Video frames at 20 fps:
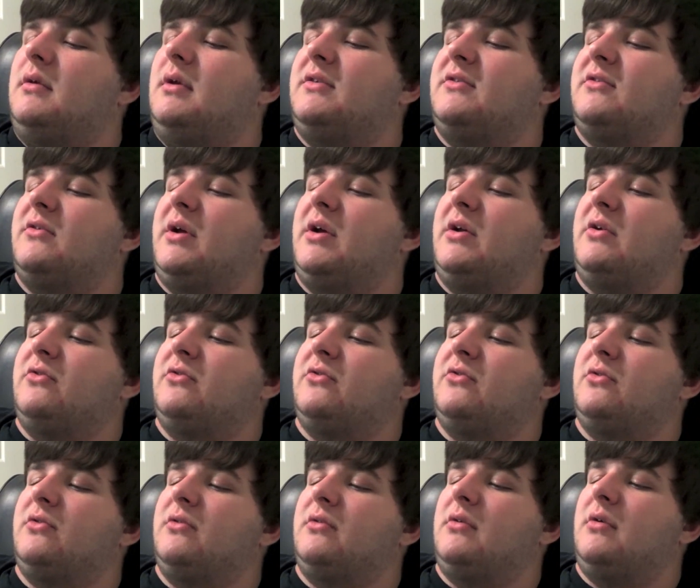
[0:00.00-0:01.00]
And so
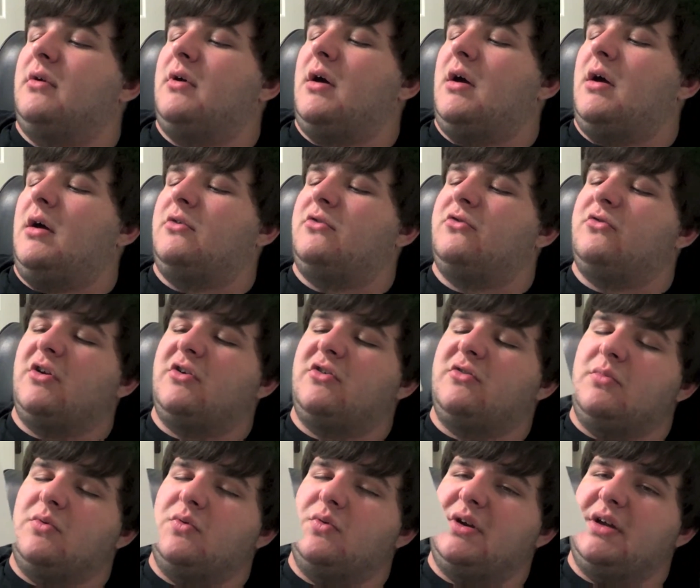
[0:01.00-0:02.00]
here's uh,
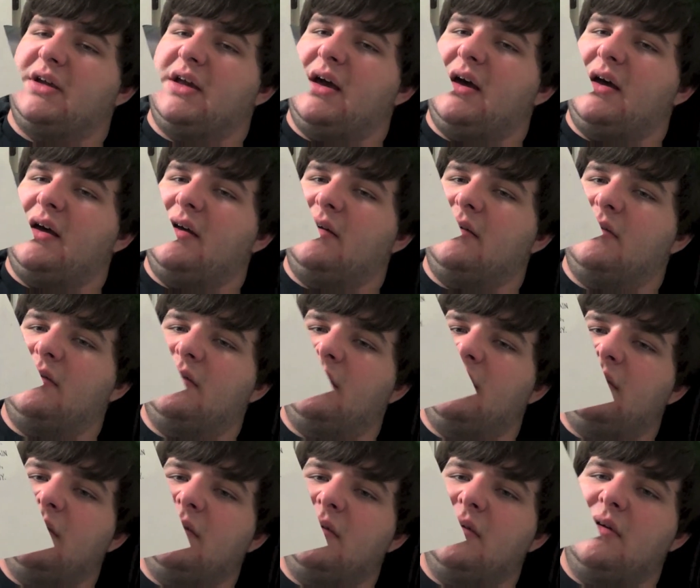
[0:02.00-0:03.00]
Stretchability Guy
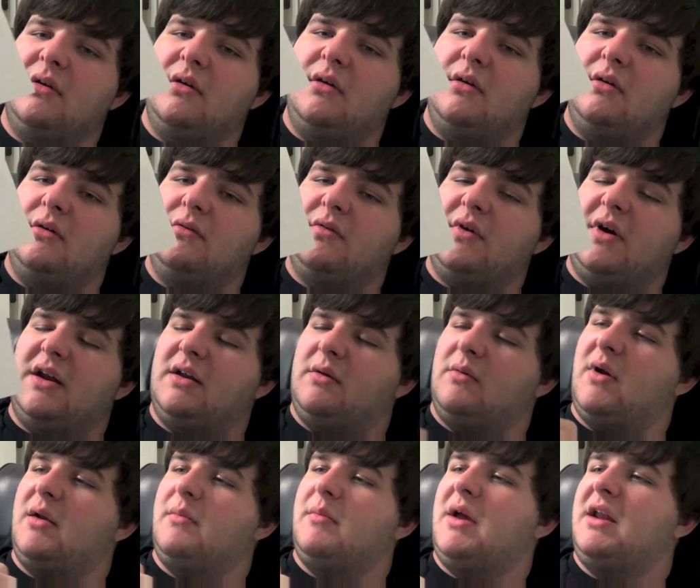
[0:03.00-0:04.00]
fighting
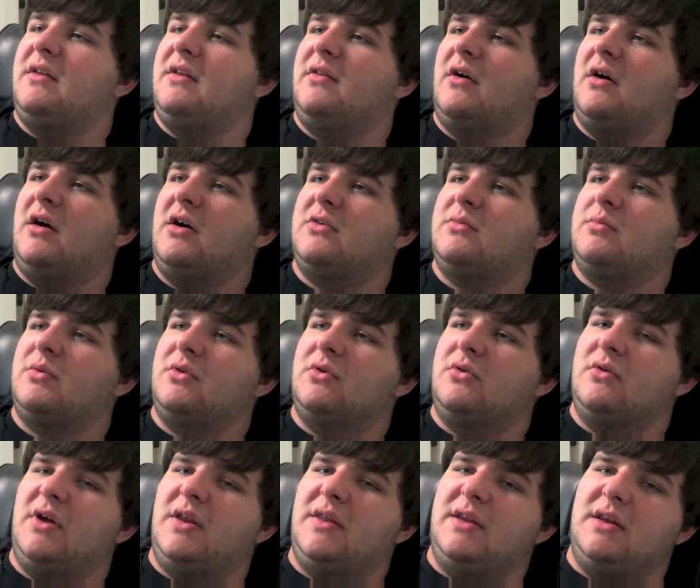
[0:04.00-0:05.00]
Rain Man in the
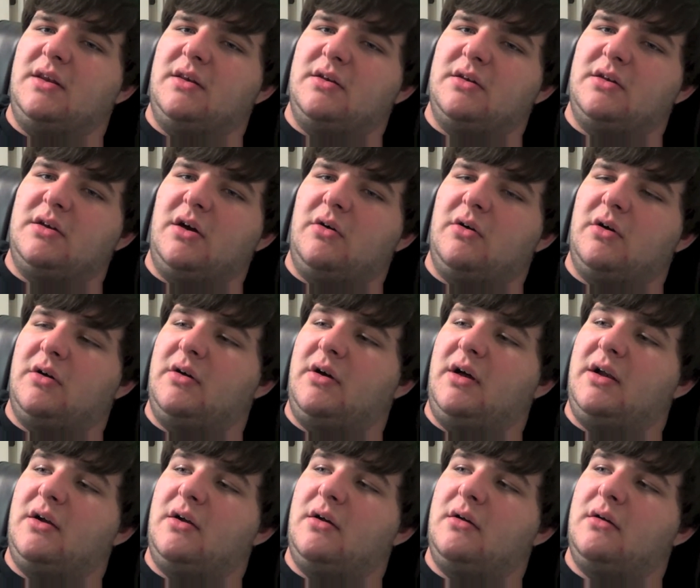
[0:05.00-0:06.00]
hospital, and then Color
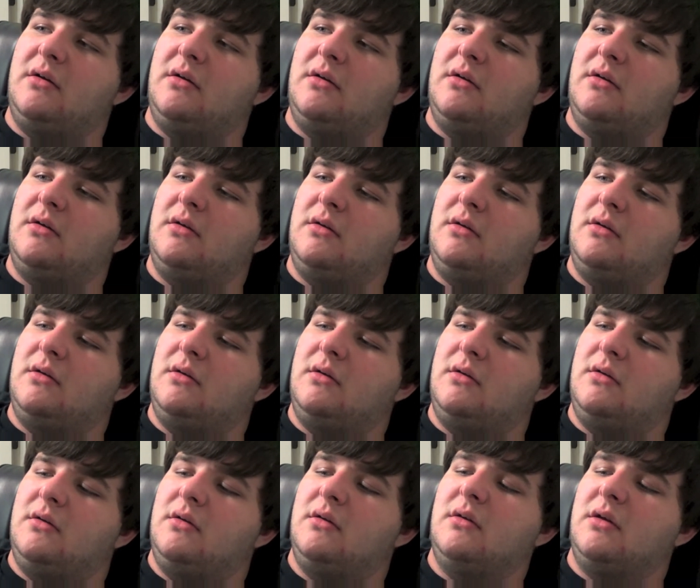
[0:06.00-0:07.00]
Glider
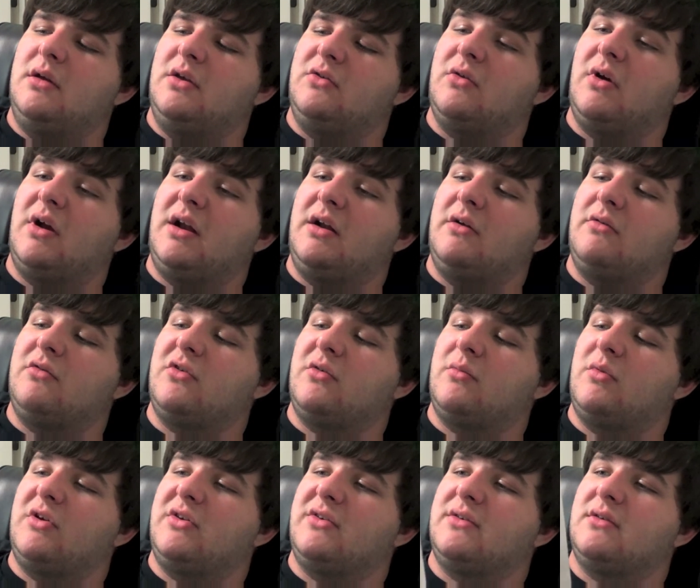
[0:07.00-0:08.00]
is right here for
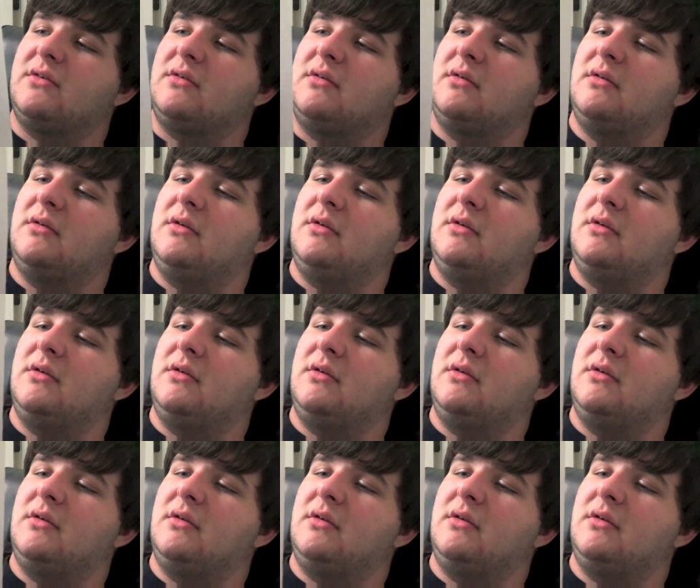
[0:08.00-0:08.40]
some reason.